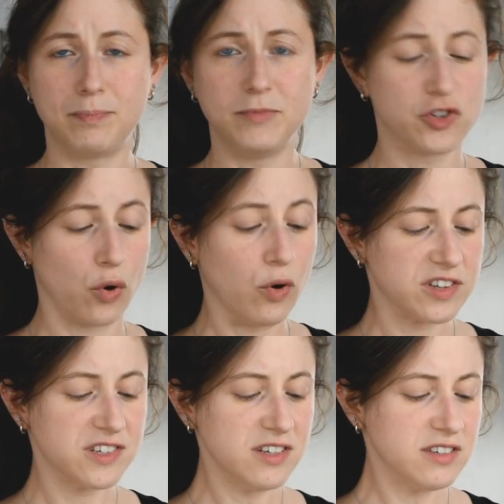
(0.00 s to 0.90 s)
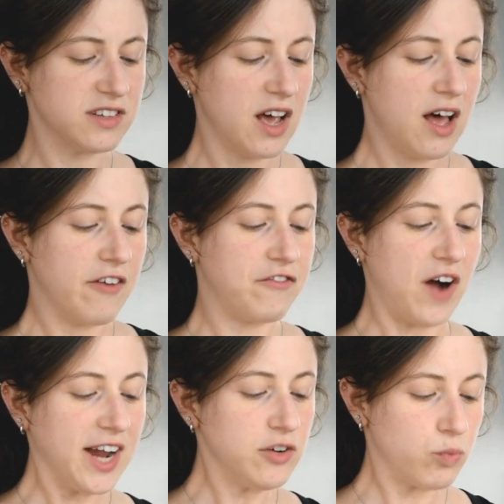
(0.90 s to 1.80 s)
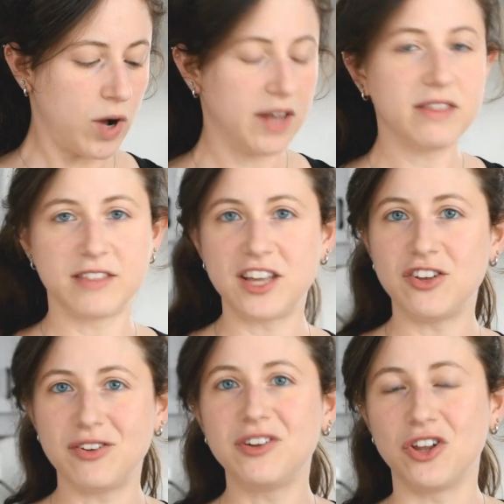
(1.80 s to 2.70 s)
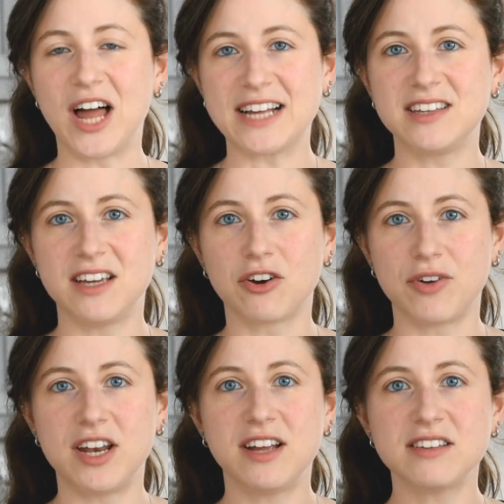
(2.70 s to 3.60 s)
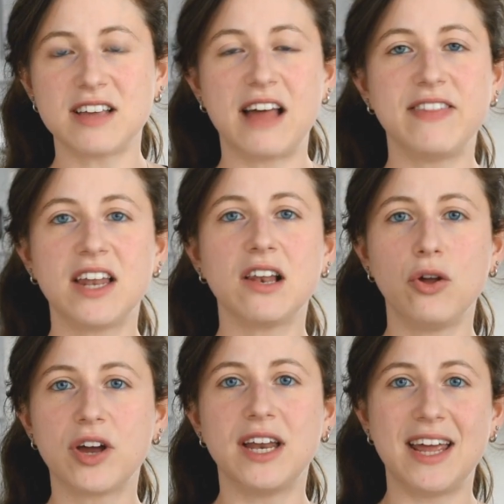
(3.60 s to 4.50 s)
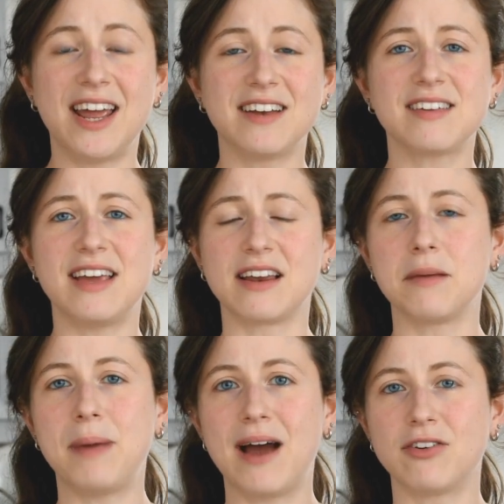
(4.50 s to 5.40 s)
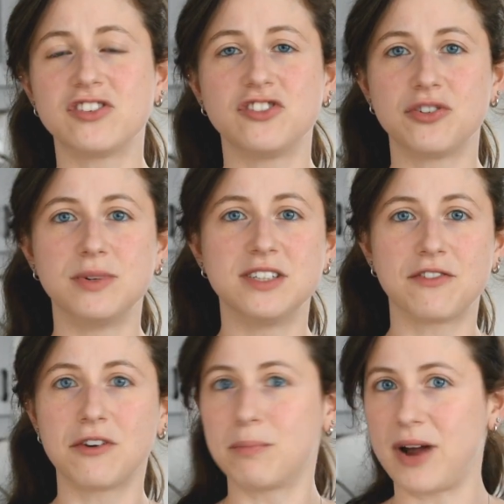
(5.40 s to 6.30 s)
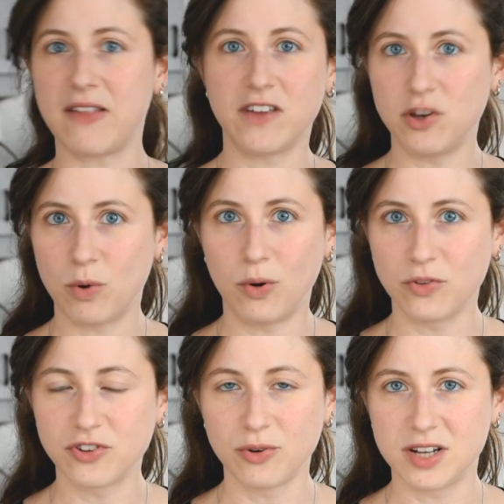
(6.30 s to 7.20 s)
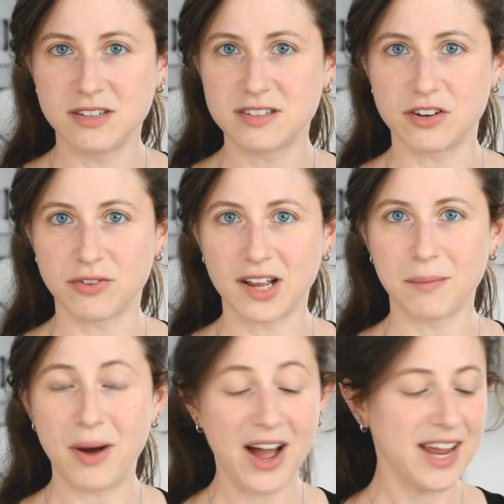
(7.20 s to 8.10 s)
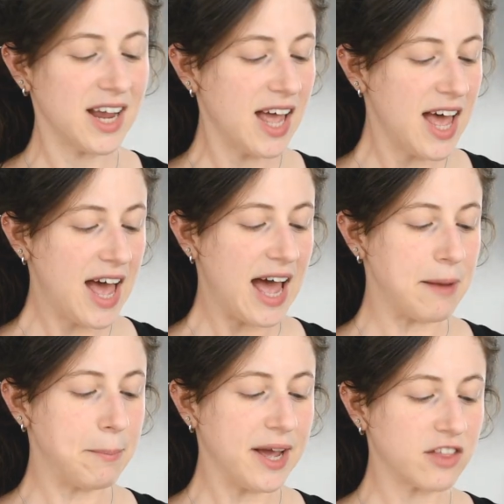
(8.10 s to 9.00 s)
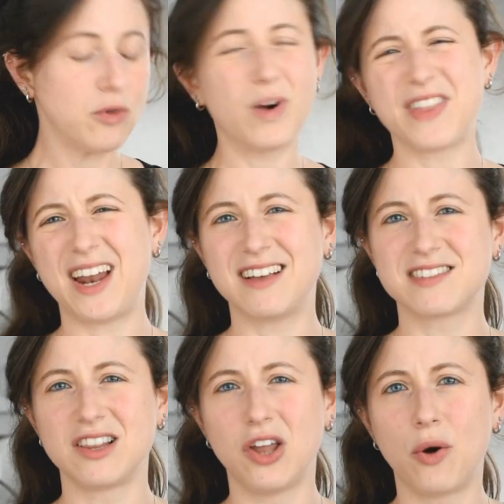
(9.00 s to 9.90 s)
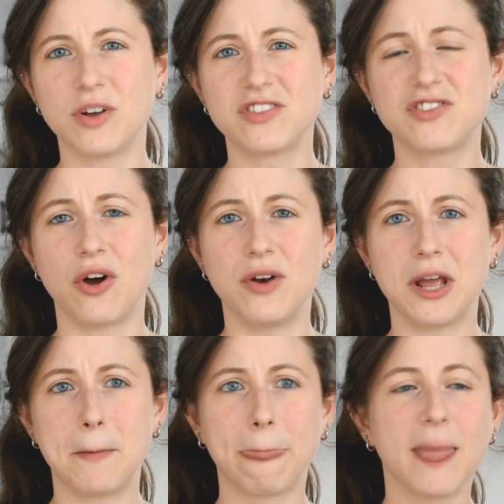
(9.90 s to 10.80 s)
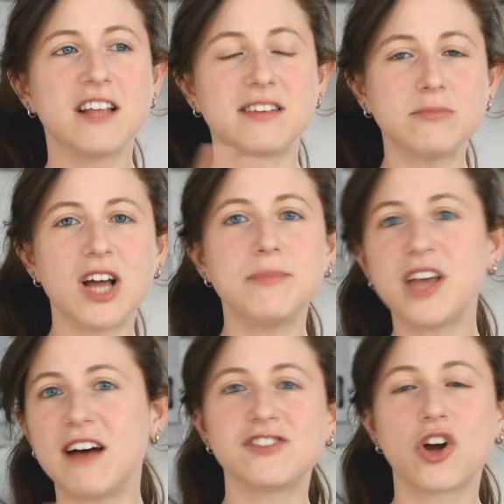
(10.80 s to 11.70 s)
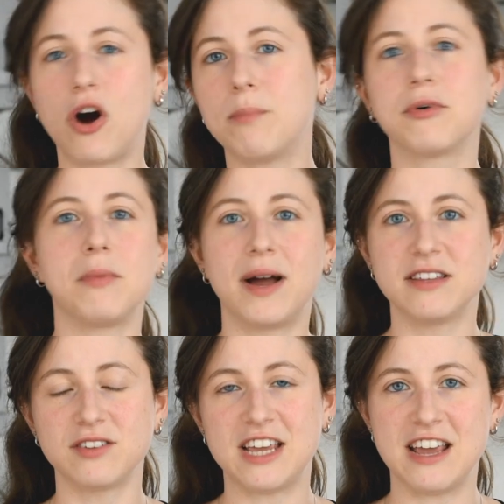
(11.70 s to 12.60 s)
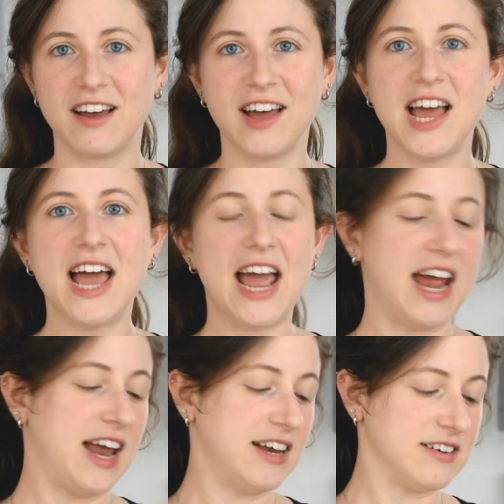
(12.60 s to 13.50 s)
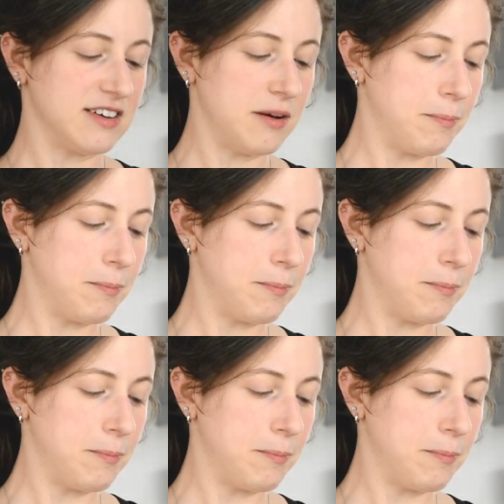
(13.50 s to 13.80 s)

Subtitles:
sauces, find one that you like the ingredients and then look at it in comparison to a different brand that you are also considering buying, and pick the one that has the lowest sodium. Sometimes you have to compromise here, and